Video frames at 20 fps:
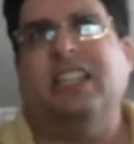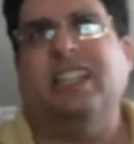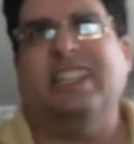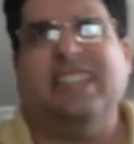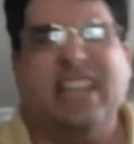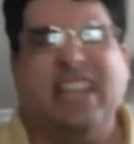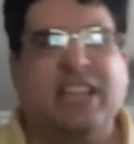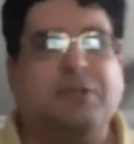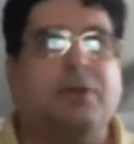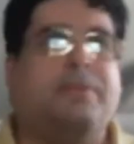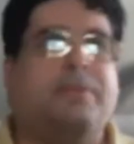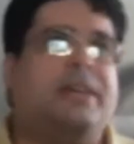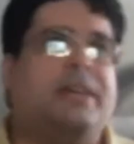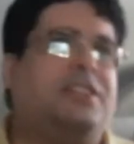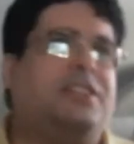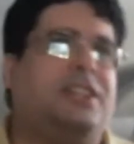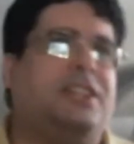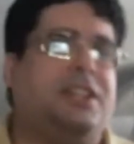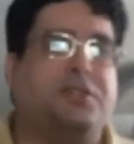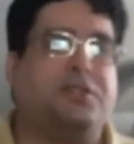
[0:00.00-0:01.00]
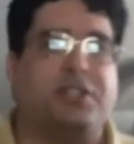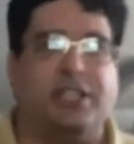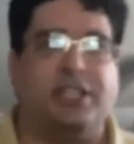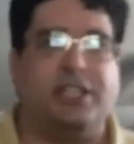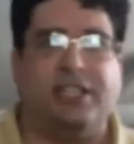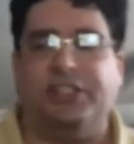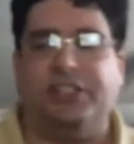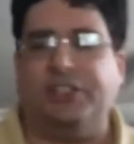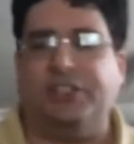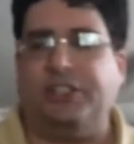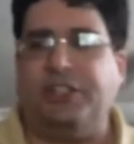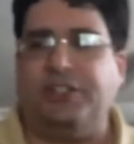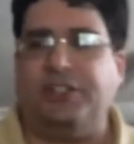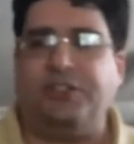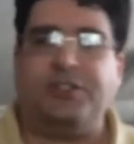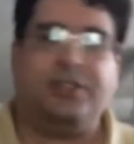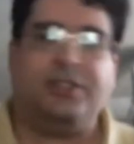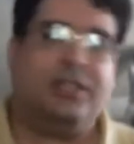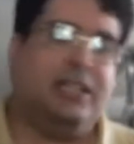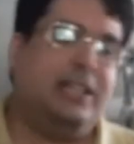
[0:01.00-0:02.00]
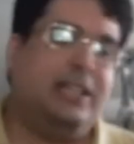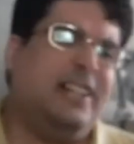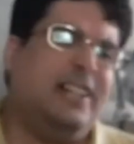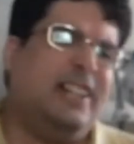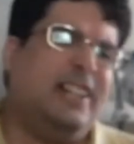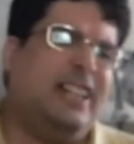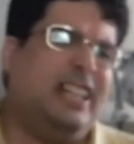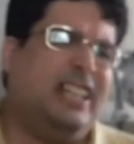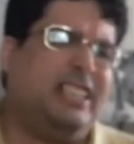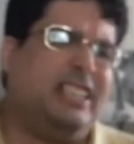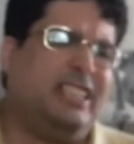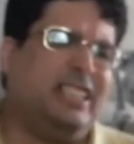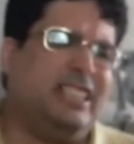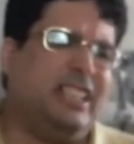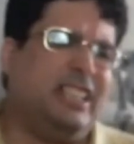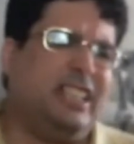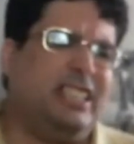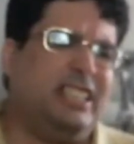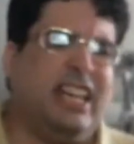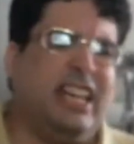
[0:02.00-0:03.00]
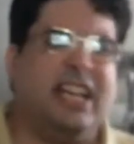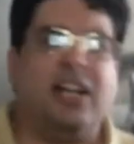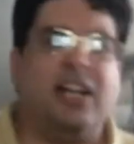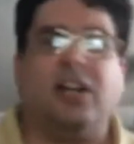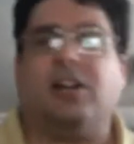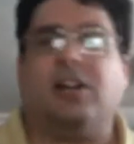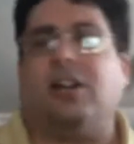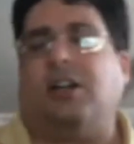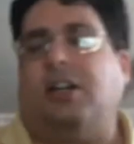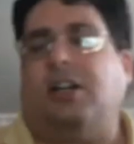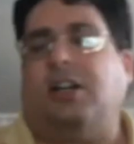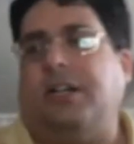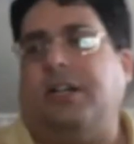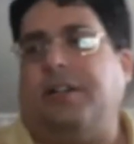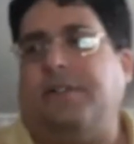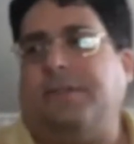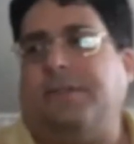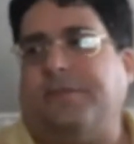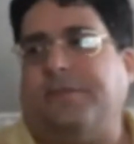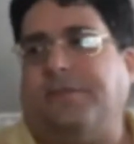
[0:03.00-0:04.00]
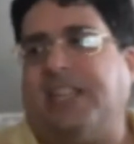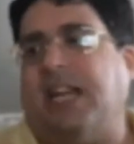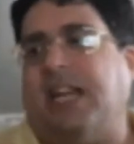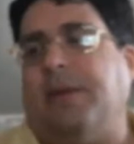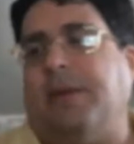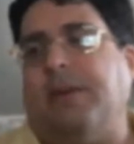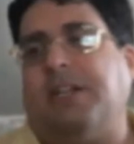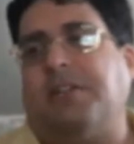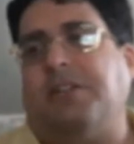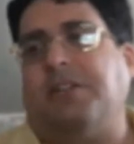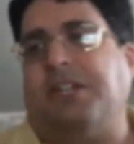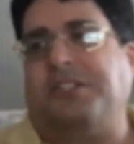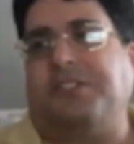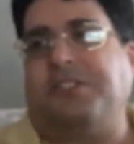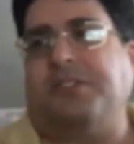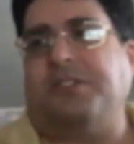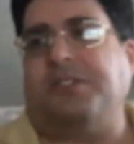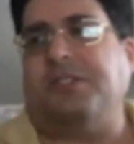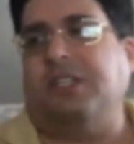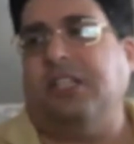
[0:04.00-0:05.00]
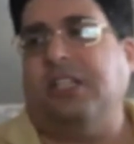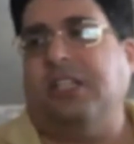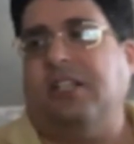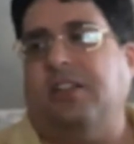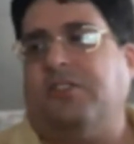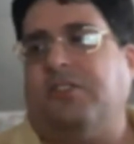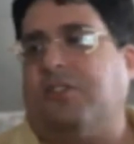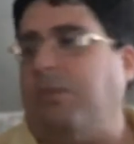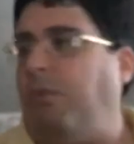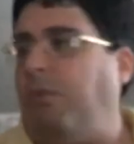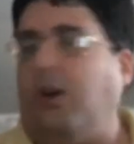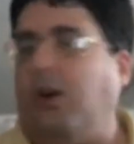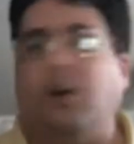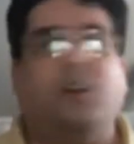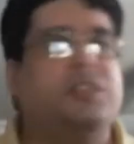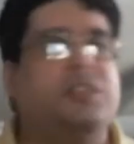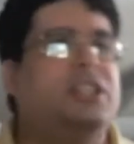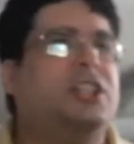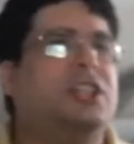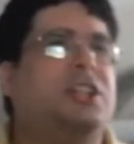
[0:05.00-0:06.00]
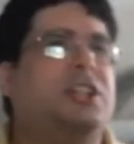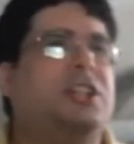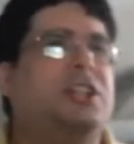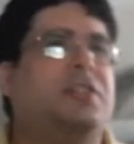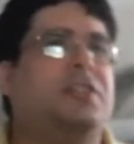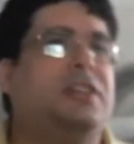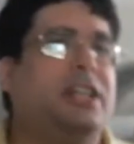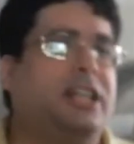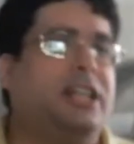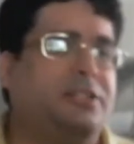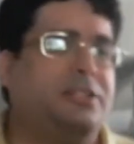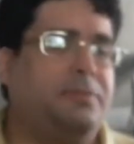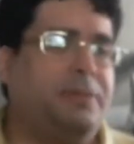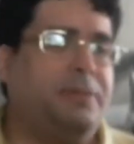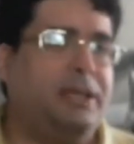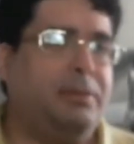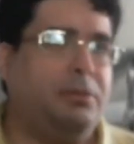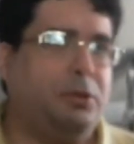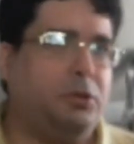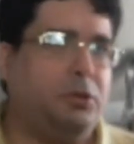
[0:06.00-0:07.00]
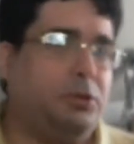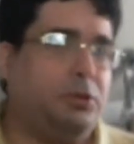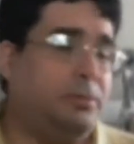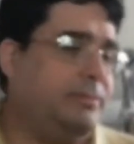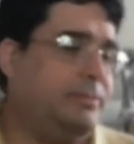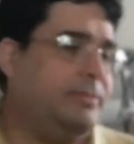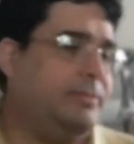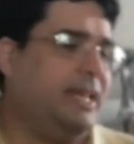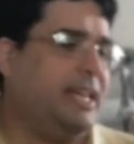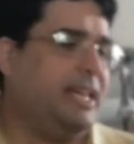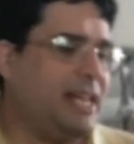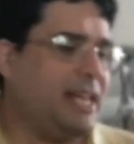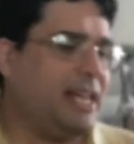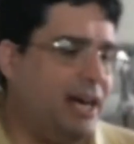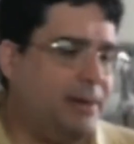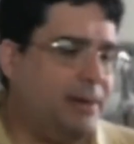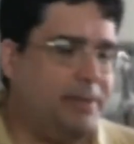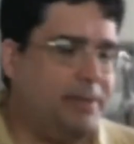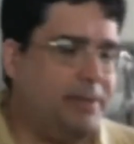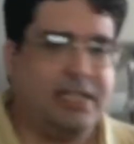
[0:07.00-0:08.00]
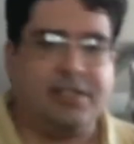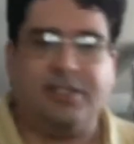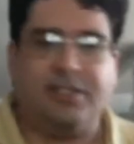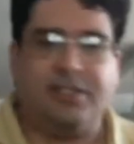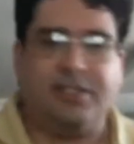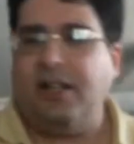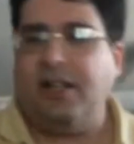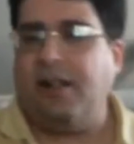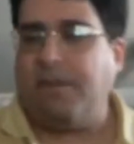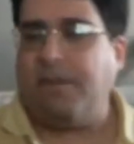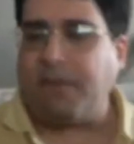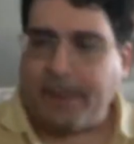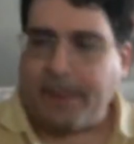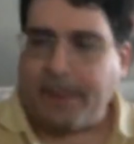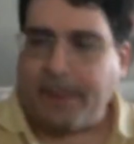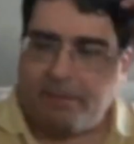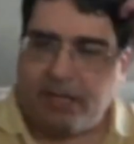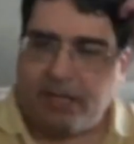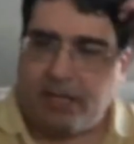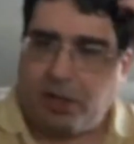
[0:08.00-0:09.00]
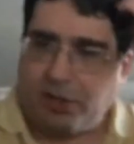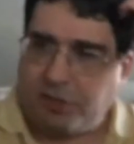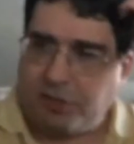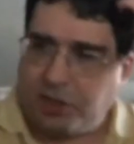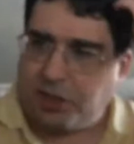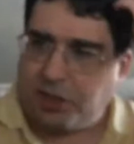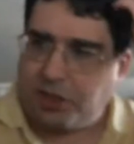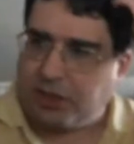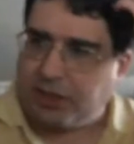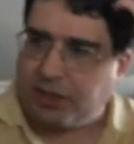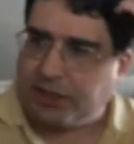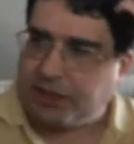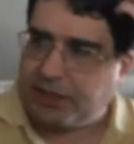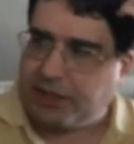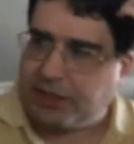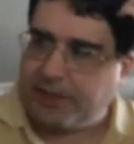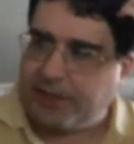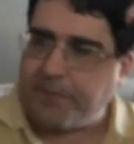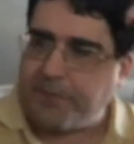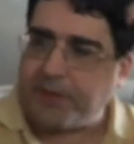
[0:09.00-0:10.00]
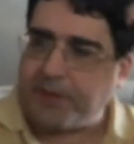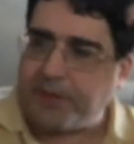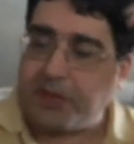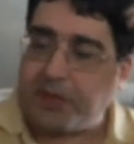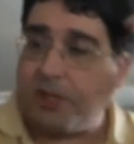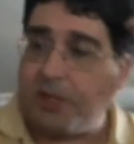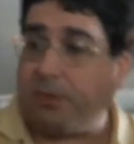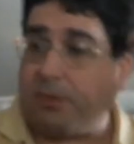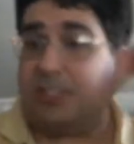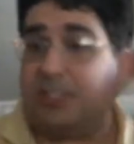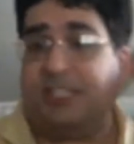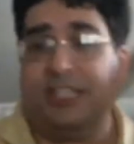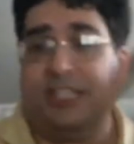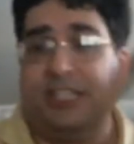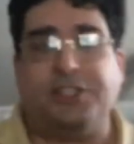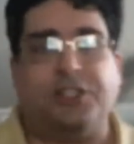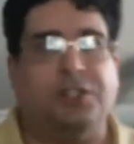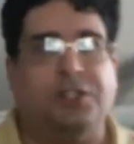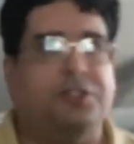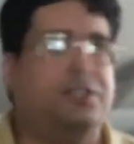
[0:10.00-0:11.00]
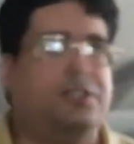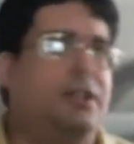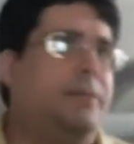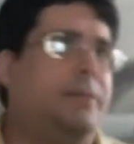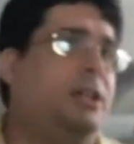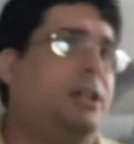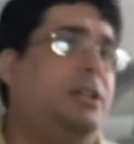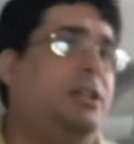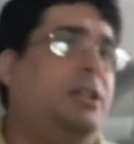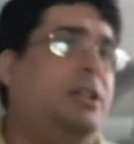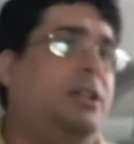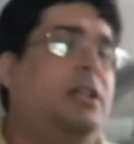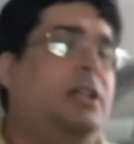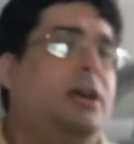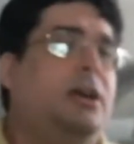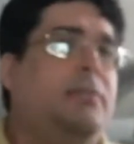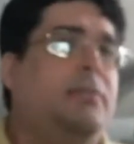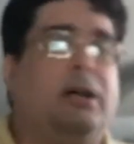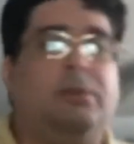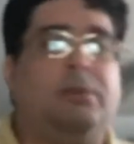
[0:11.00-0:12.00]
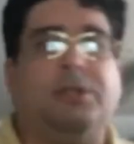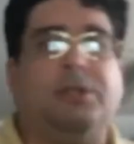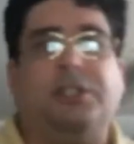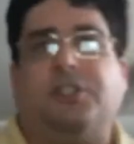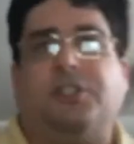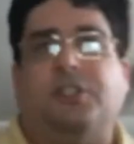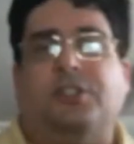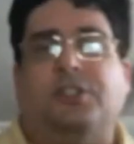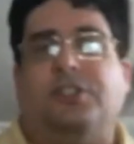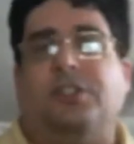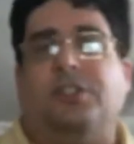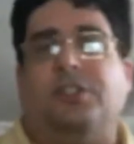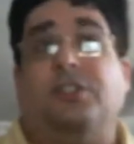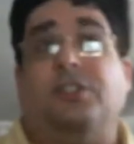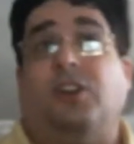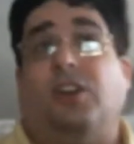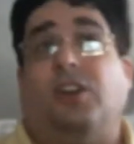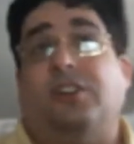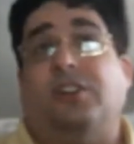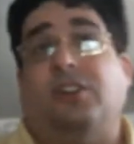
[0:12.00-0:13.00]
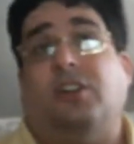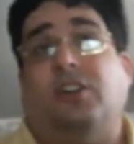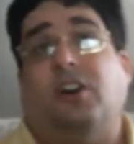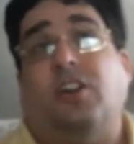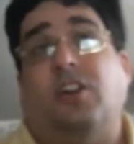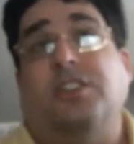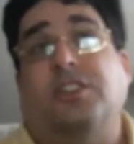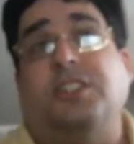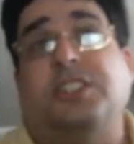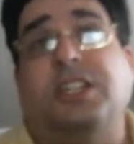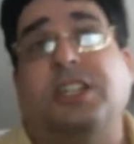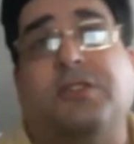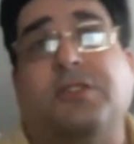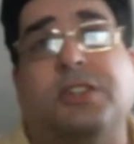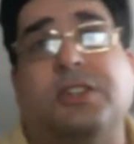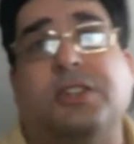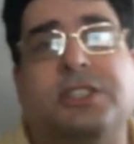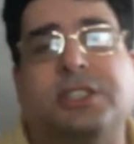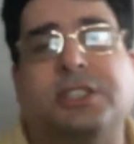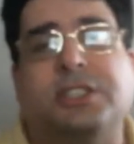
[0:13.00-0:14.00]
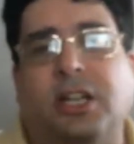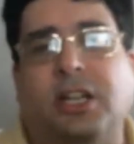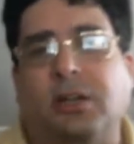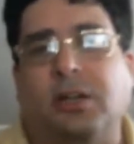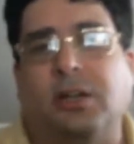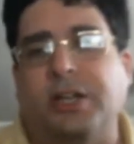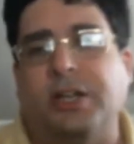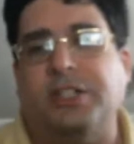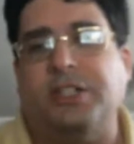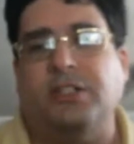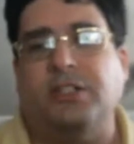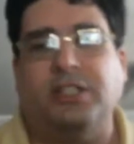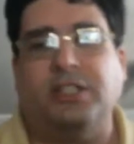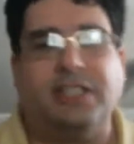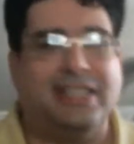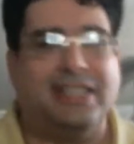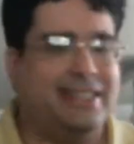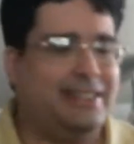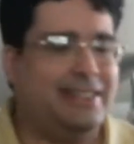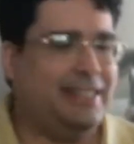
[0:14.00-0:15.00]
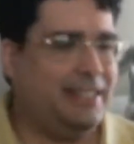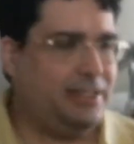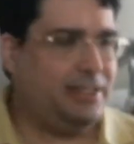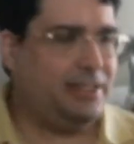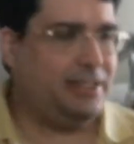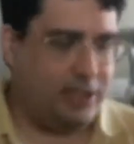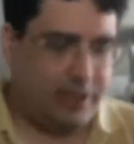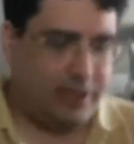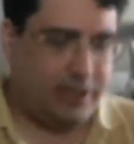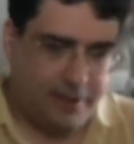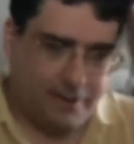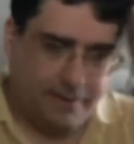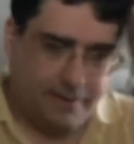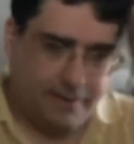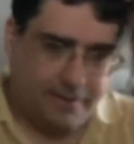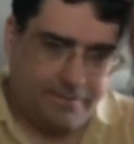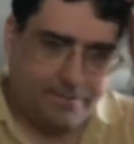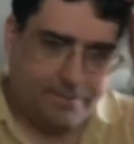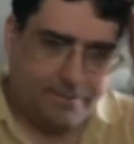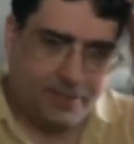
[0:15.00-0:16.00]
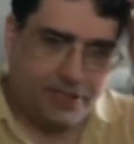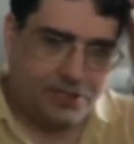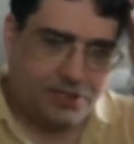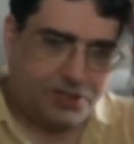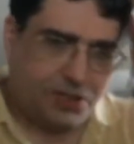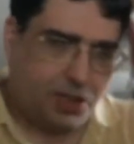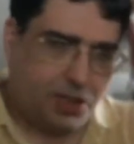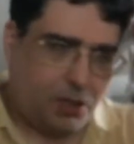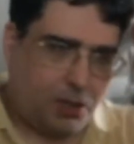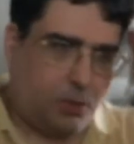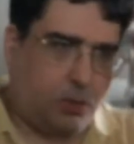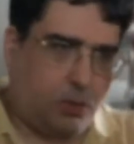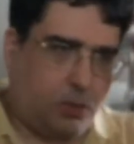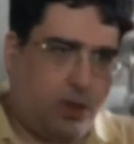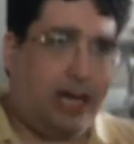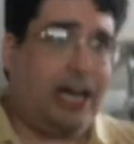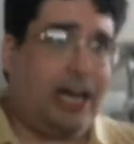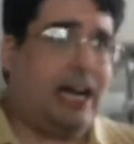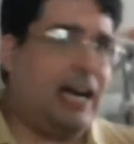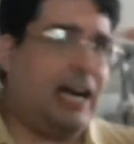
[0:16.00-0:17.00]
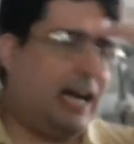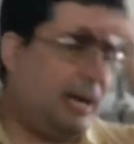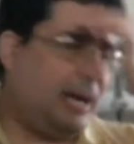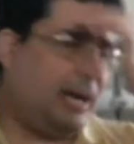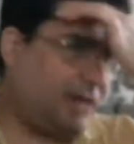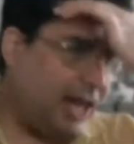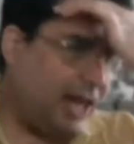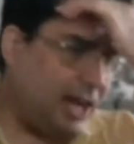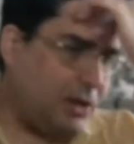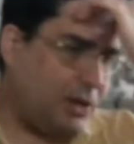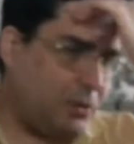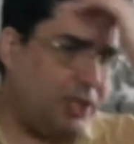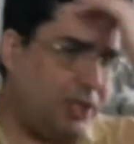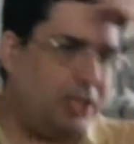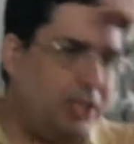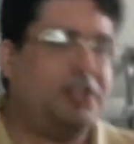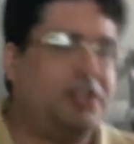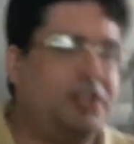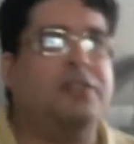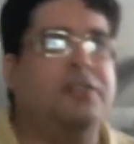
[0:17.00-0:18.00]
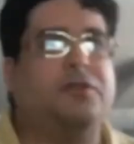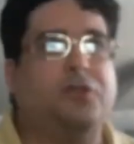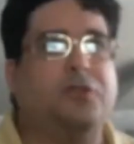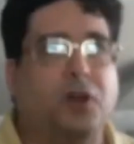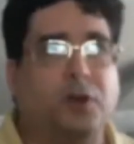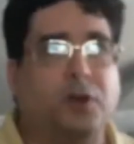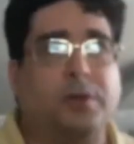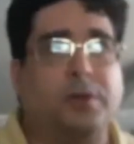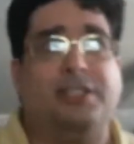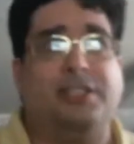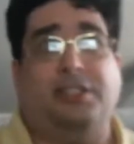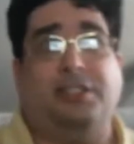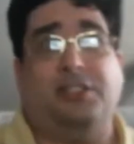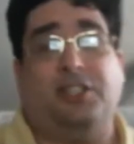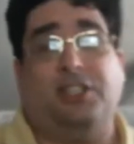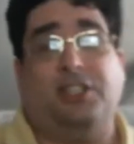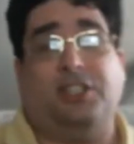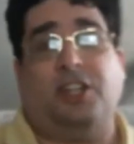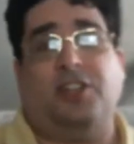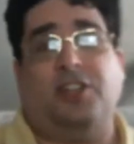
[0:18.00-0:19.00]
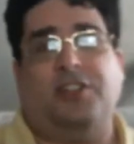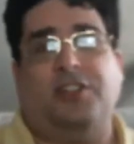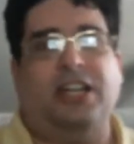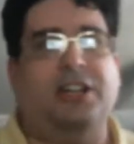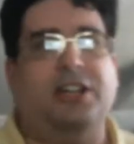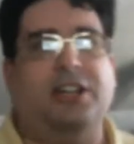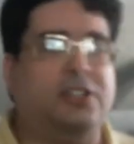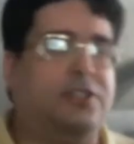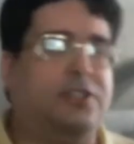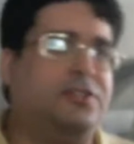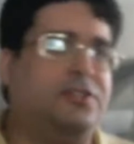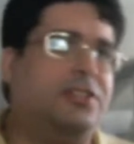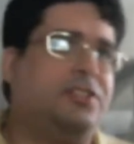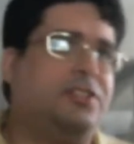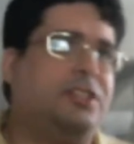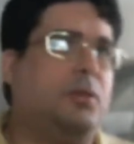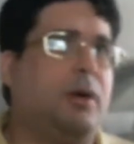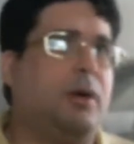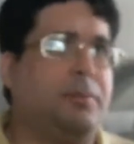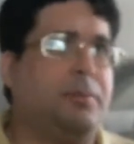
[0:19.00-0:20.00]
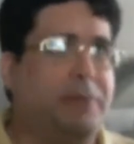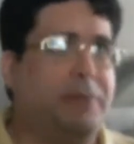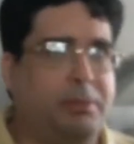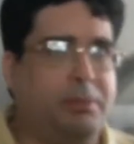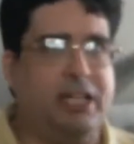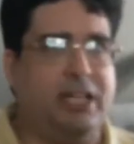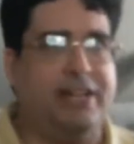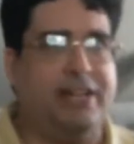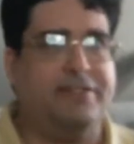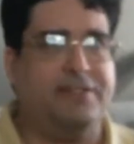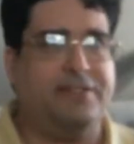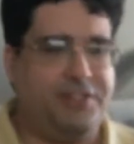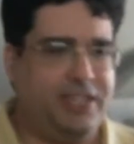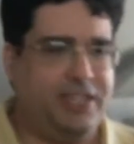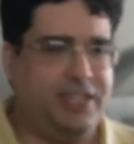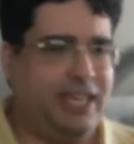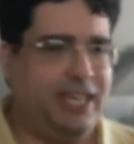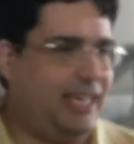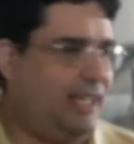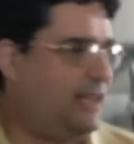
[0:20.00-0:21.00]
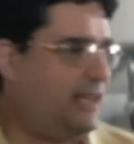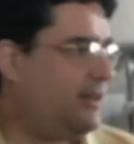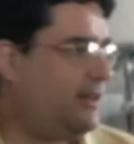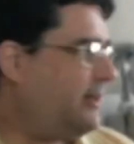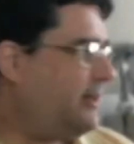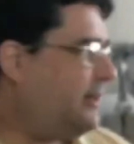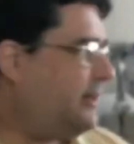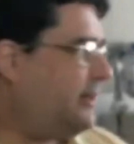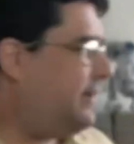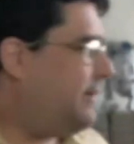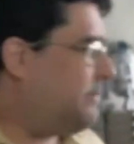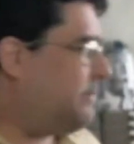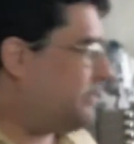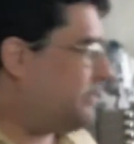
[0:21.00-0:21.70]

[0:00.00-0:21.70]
that's what makes it interesting this year. It's a take on comic creation from all these other different kinds of people who make comics, but also it. Some are teachers, some are publishers, all these different ways of looking at things. So I'm kind of really looking forward to this year's Art Soundoff to see what people have to say,